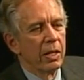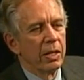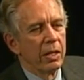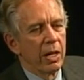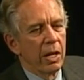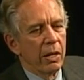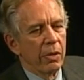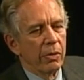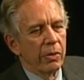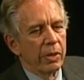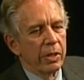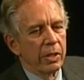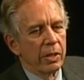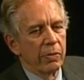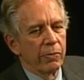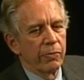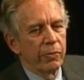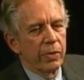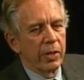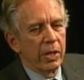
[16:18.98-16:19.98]
Now,
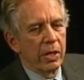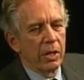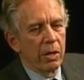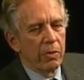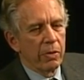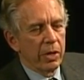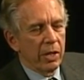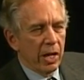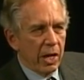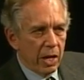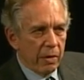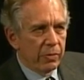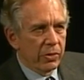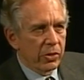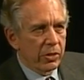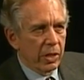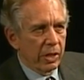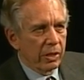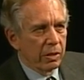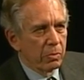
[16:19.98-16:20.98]
if they already have a
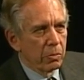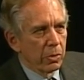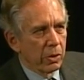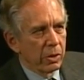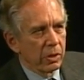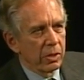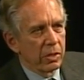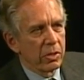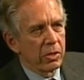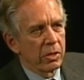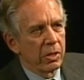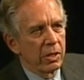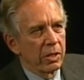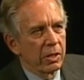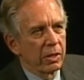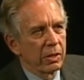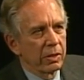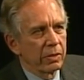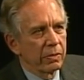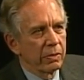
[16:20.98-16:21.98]
second mortgage,
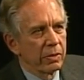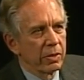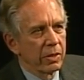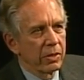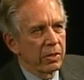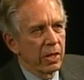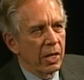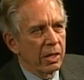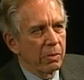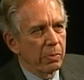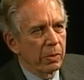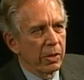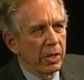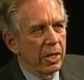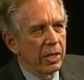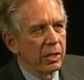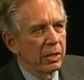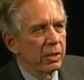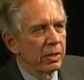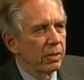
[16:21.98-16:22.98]
does that apply
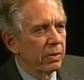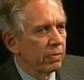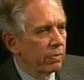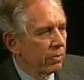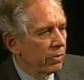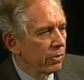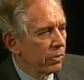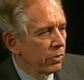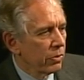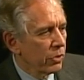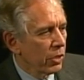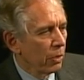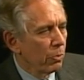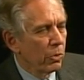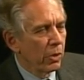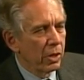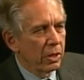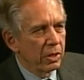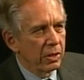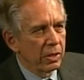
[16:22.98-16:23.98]
in some
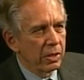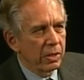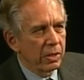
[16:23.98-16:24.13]
way to this?